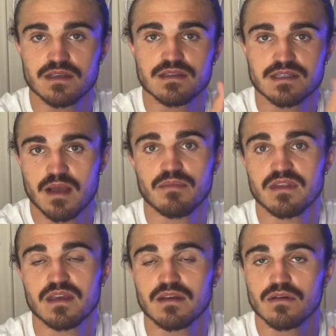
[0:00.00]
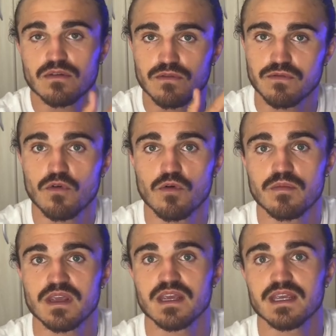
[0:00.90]
something for
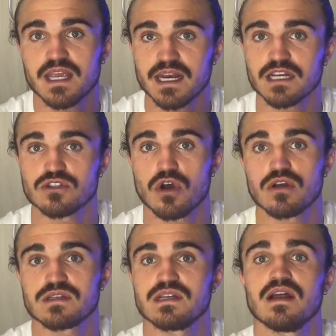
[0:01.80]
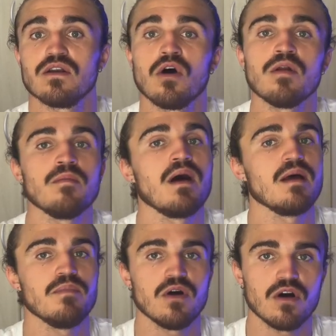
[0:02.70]
me, getting a task done on my
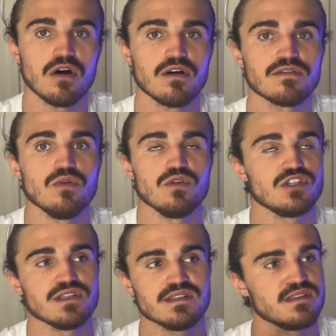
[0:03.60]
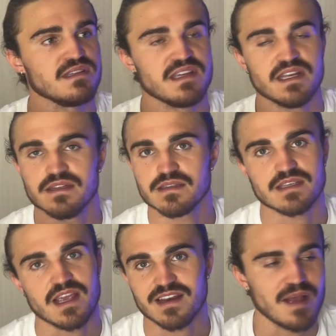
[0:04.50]
behalf, which is
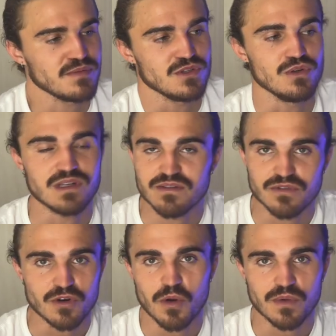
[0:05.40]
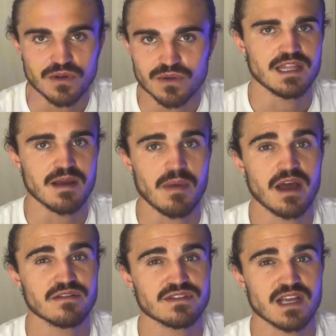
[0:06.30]
insane, absolutely phenomenal. The
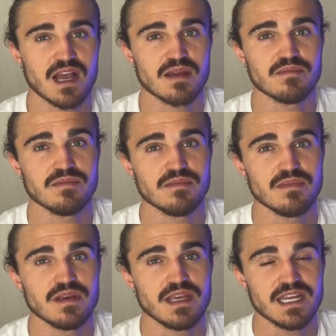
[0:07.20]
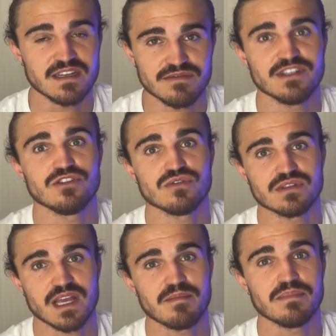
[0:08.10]
amount of time
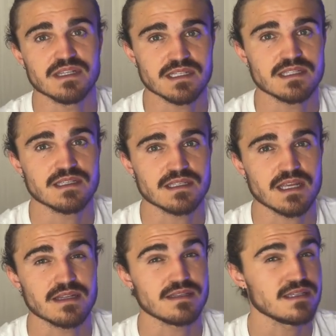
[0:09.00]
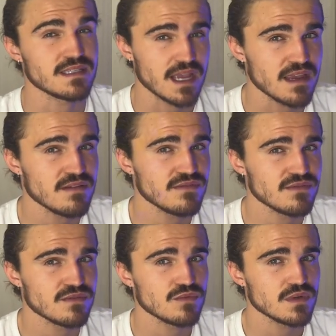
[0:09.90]
individuals and businesses can save
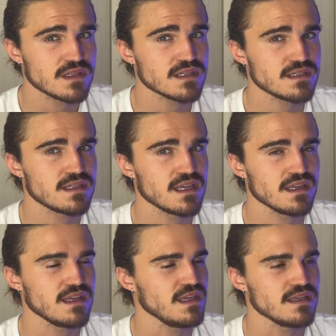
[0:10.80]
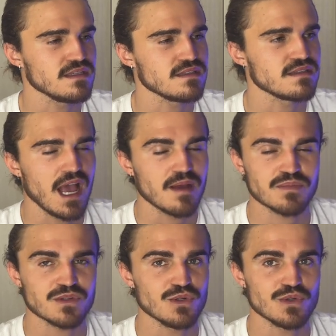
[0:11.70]
with this thing is
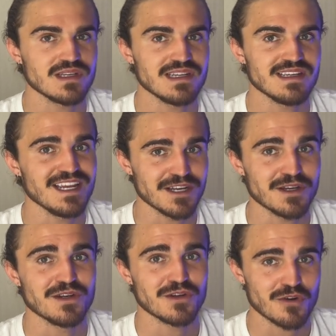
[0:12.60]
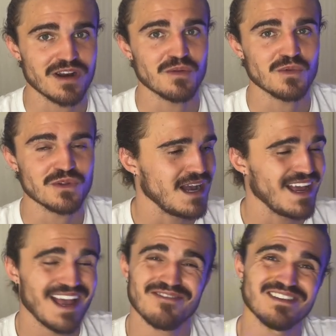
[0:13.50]
absolutely incredible. I
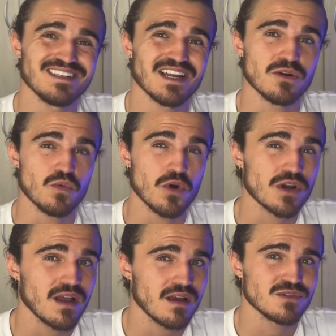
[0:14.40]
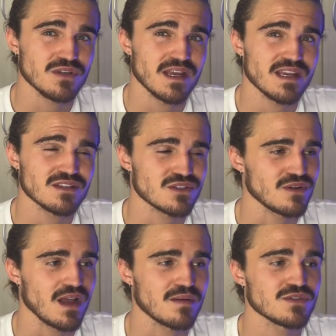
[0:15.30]
haven't done a workout today,
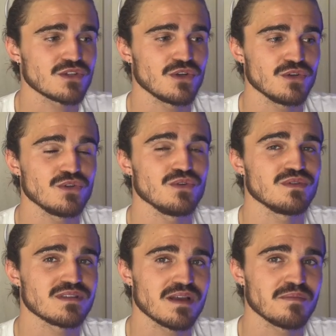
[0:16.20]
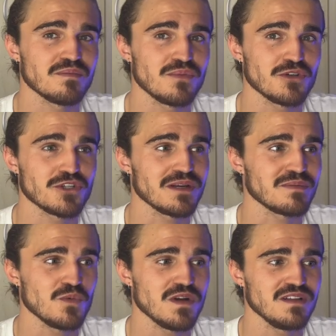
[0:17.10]
so I'm just gonna do some
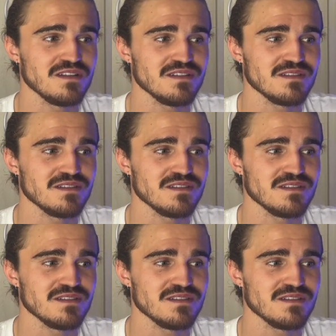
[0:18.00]
push-ups. Well,